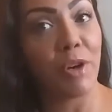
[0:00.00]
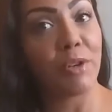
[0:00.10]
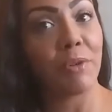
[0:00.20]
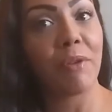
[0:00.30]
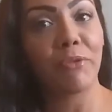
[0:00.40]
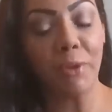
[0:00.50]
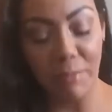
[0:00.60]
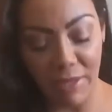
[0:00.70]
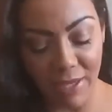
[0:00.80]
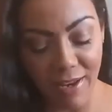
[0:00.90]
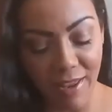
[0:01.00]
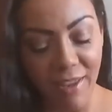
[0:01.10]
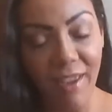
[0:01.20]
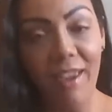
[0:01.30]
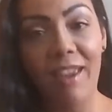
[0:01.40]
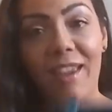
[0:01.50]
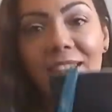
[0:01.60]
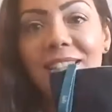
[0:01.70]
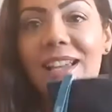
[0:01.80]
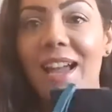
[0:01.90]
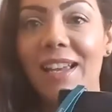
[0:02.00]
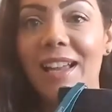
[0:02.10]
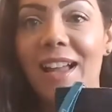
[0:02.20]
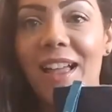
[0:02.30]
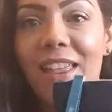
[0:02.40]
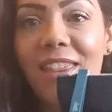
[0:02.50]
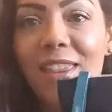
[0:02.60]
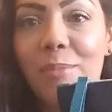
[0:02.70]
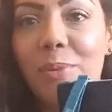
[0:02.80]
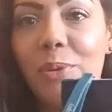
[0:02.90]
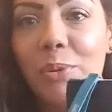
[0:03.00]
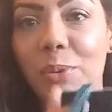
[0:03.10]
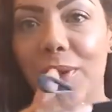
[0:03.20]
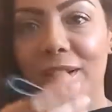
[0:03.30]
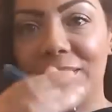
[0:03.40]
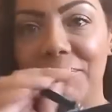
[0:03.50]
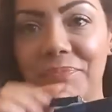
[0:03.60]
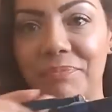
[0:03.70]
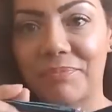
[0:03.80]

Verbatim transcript: runner-up for me. And I got the blue one.